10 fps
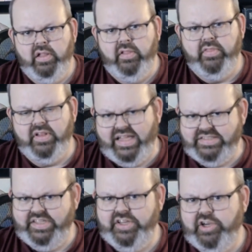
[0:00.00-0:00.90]
The
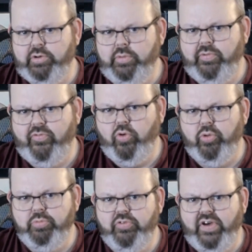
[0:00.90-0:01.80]
last thing here before
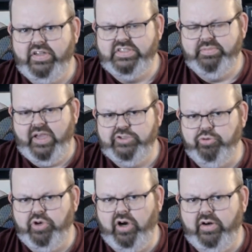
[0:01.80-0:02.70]
we move on to some
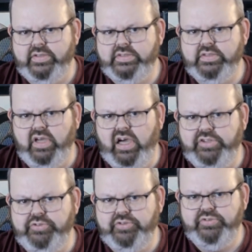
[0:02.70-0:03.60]
actual cards,
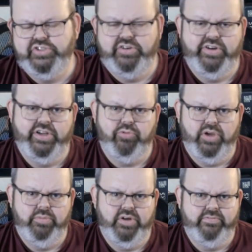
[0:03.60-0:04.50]
you do generate
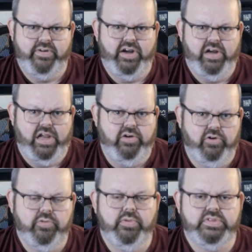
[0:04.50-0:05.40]
quite a bit of fire and
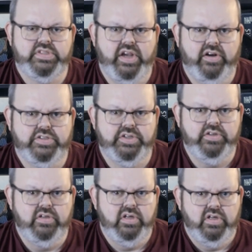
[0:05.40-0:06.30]
earth with this
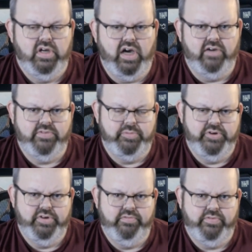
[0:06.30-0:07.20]
character
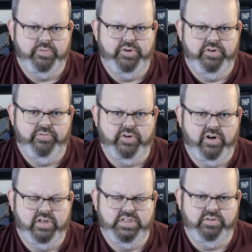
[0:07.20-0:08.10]
from your different
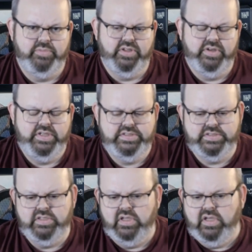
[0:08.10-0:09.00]
cards and
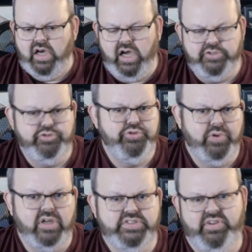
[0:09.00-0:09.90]
abilities. You
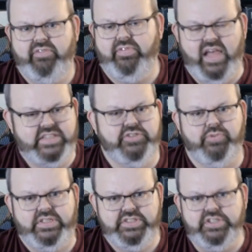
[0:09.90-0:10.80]
do also have lots of
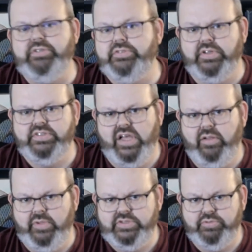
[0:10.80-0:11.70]
ways to use those
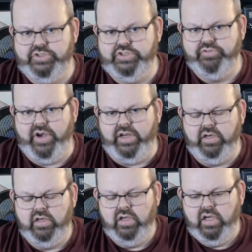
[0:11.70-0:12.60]
elements, which is
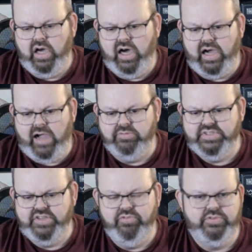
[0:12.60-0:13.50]
great. I would
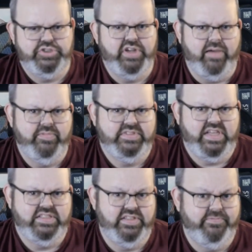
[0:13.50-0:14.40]
say you should
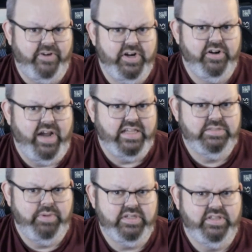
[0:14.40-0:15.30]
emphasize the fire
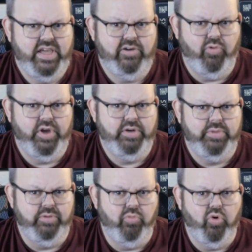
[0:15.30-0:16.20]
aspect of that quite a
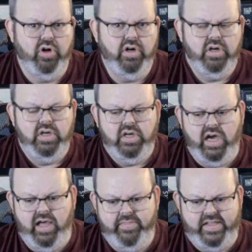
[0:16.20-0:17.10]
bit more.
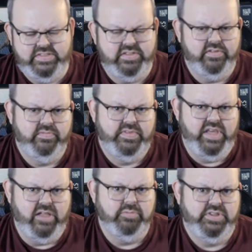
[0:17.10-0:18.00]
That's
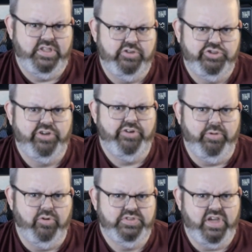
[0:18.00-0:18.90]
the element that you
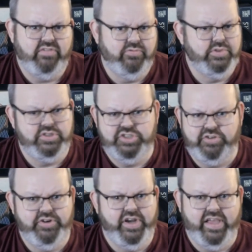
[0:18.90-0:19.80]
generate most often when you're
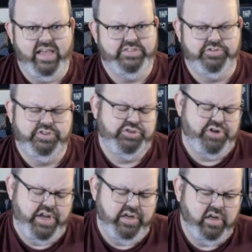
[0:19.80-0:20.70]
generating hazardous
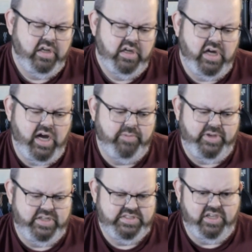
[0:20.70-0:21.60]
terrain,
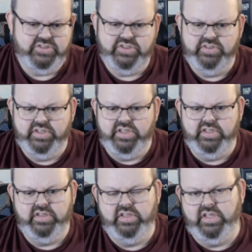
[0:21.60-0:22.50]
and it's also
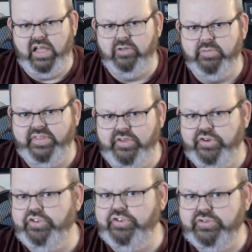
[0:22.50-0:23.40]
the element that
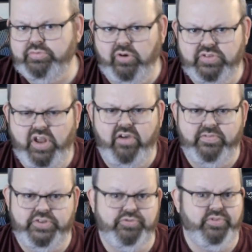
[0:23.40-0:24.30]
you can use most
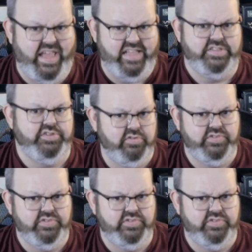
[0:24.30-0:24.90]
often to enhance those